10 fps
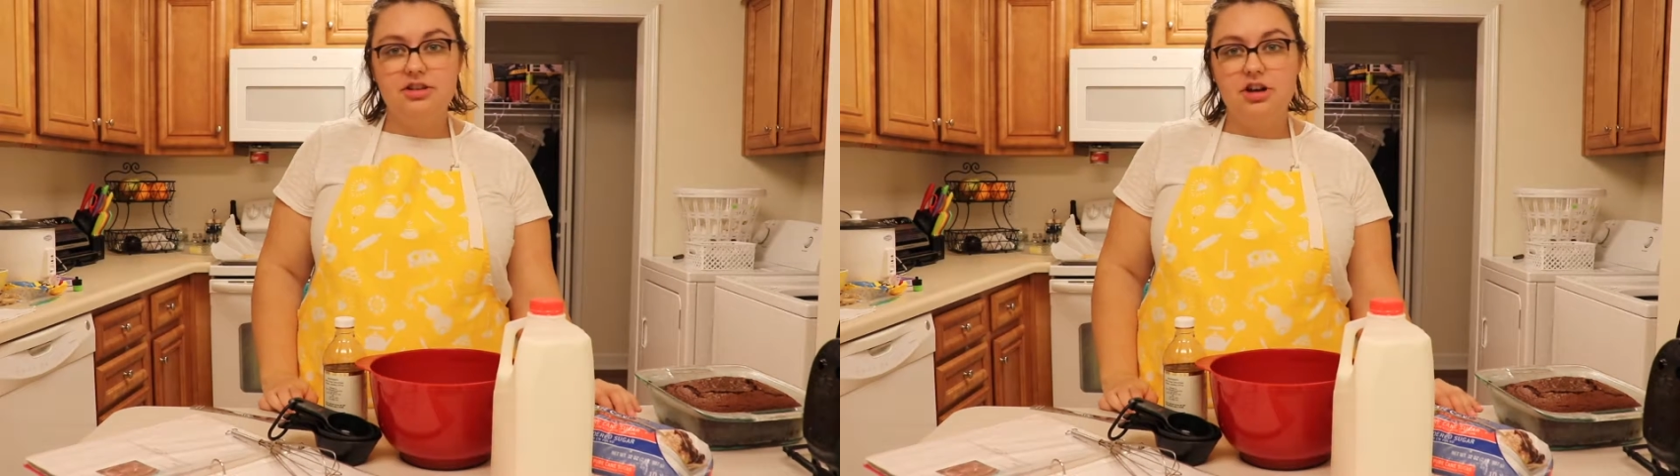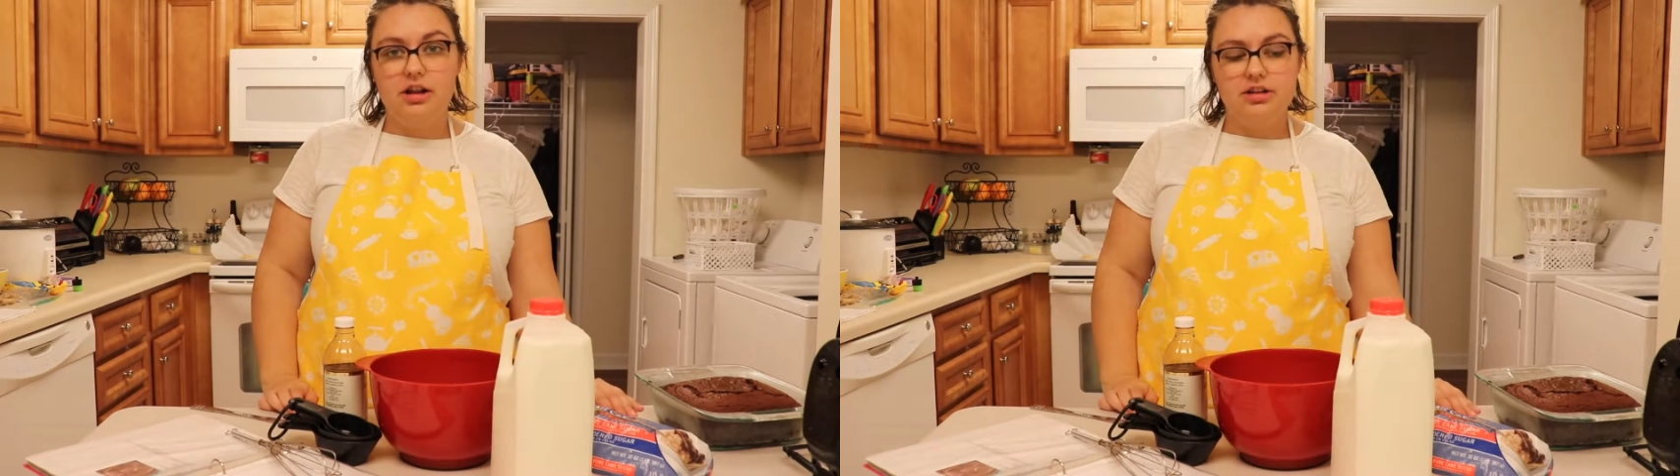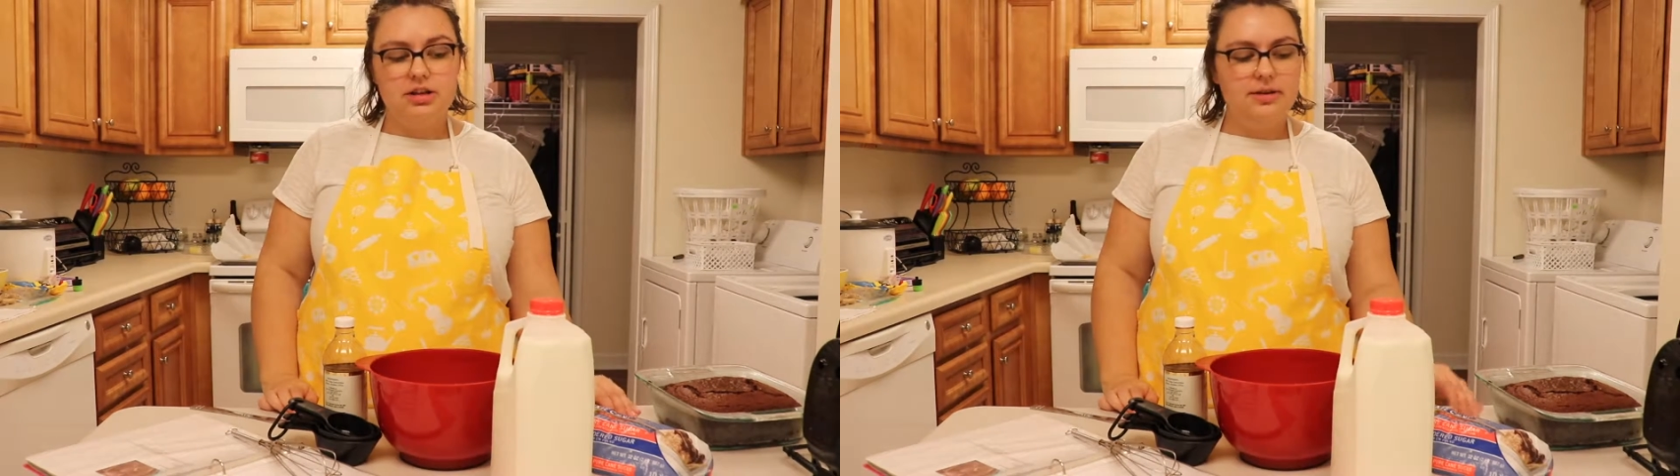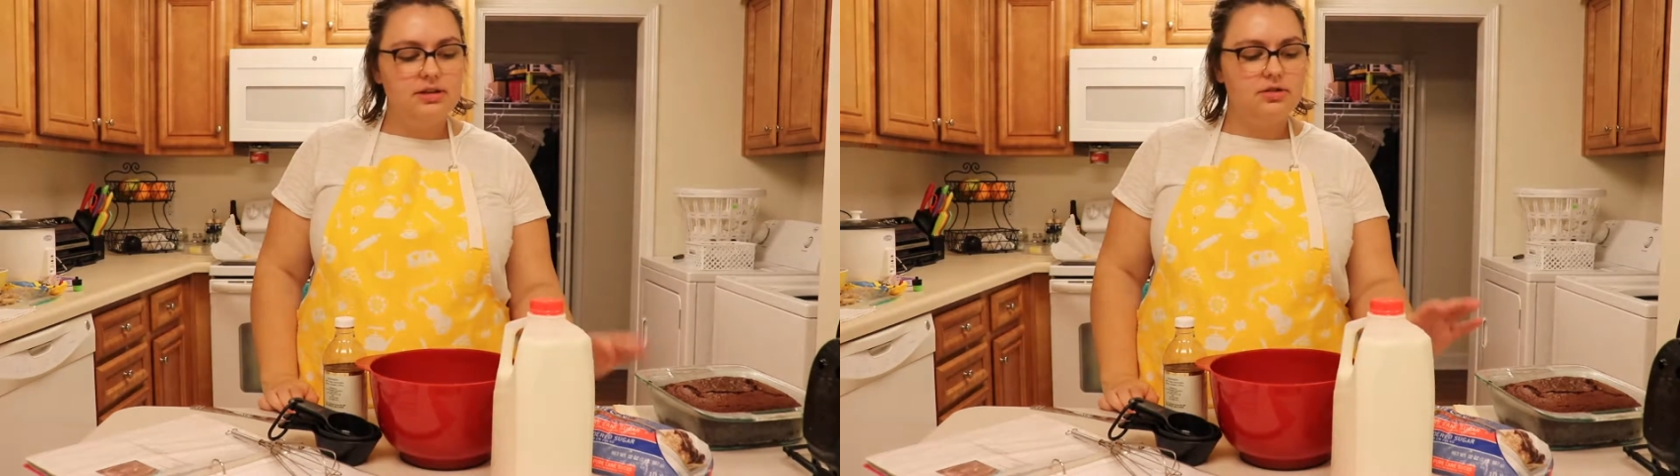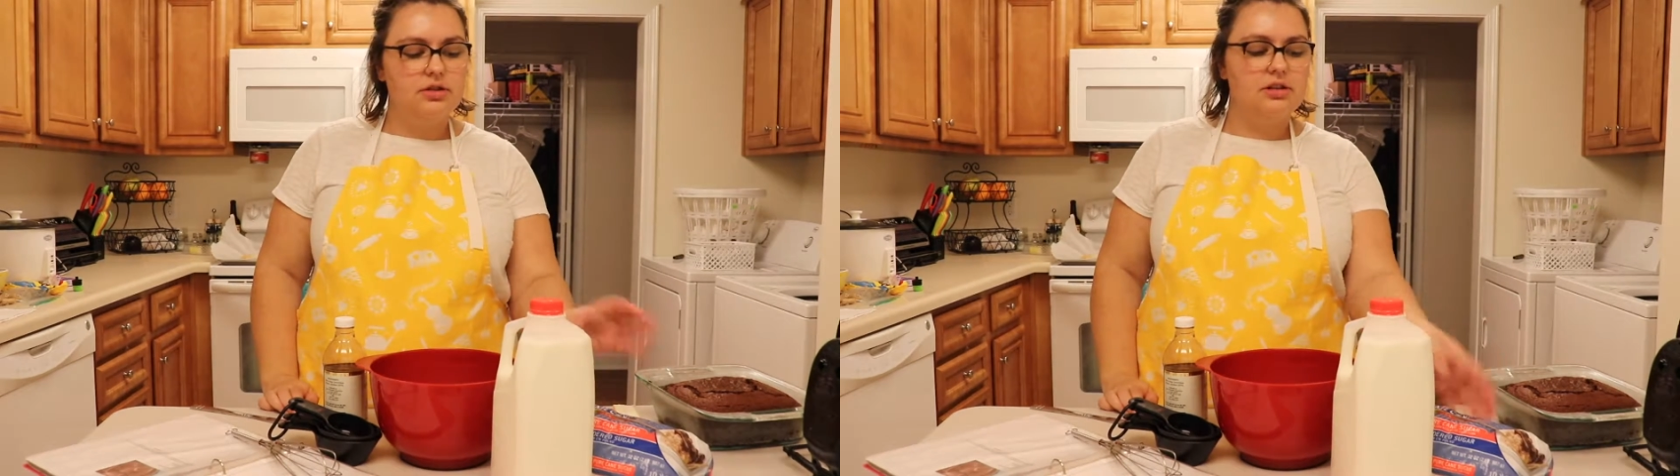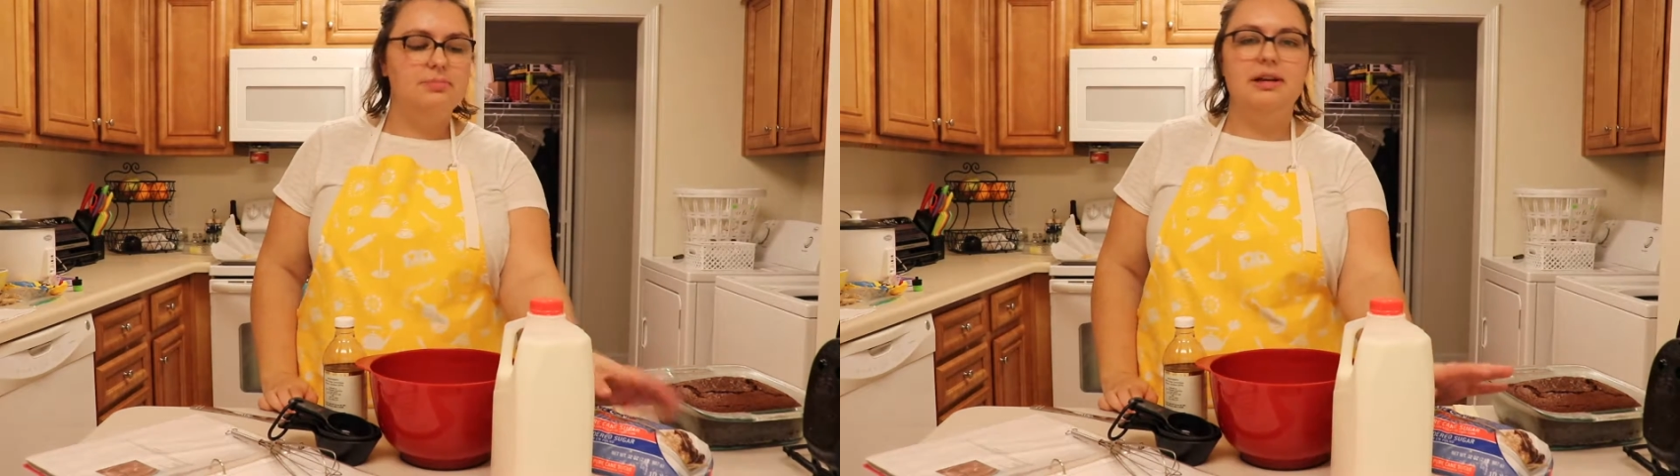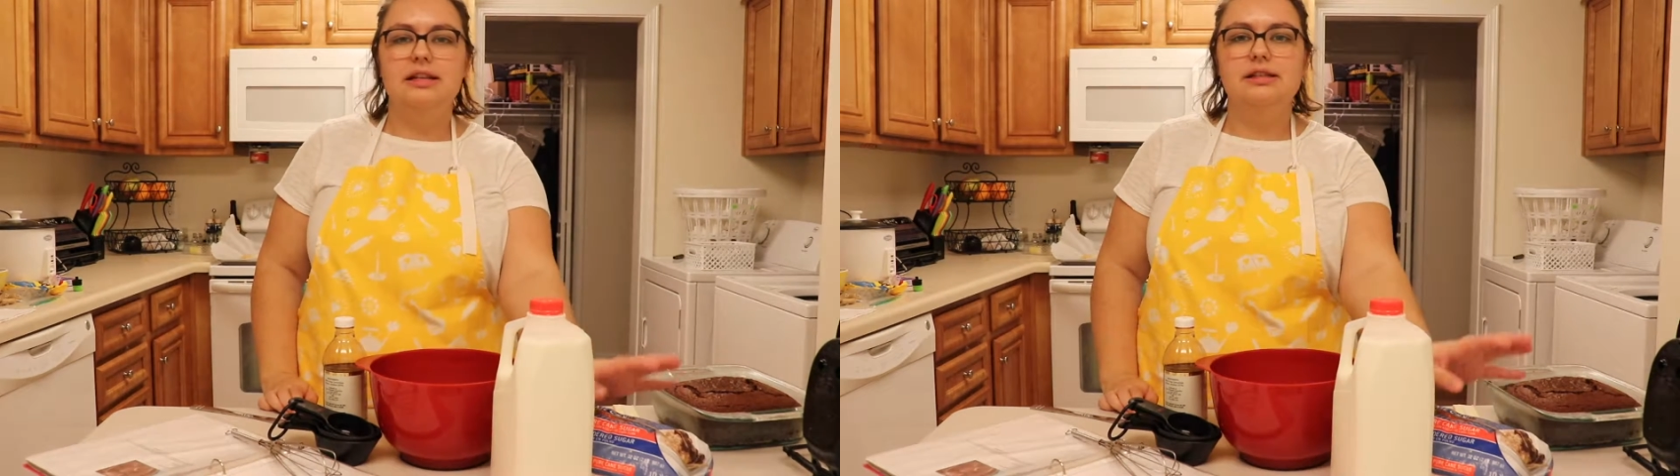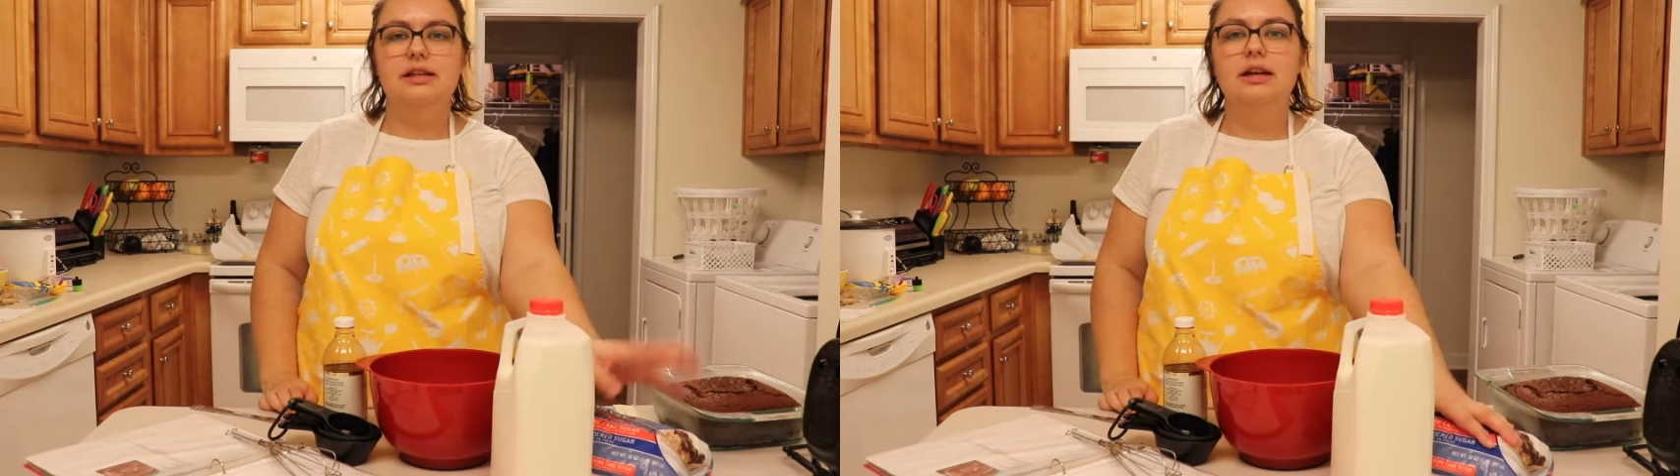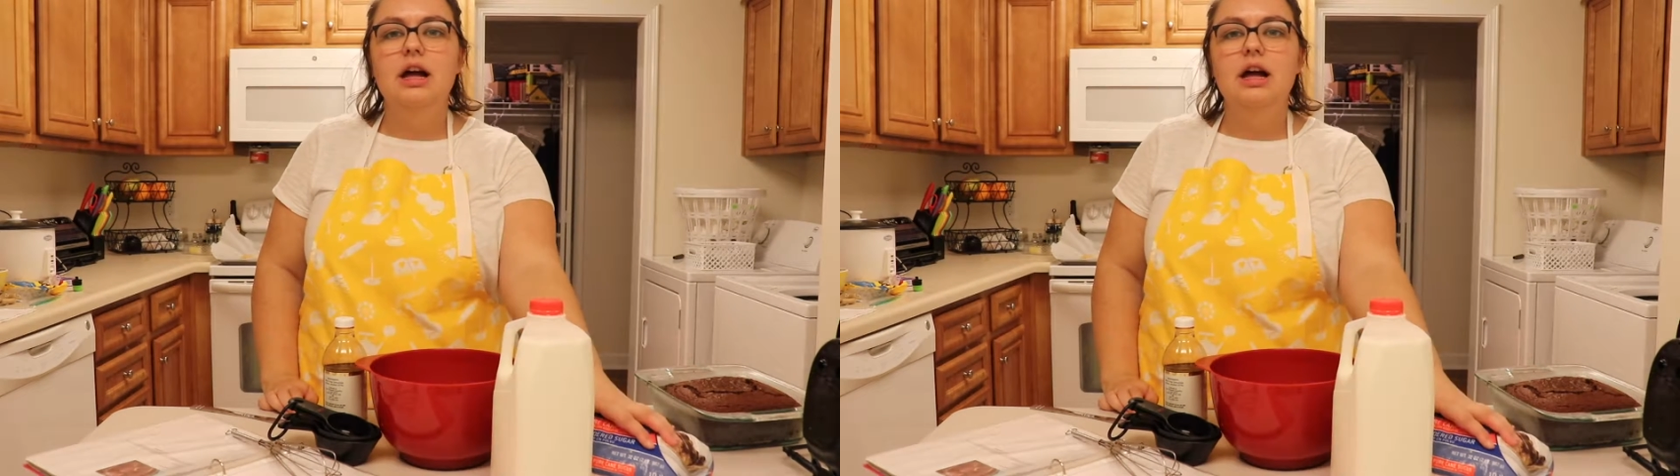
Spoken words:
chocolate to it, so it just needs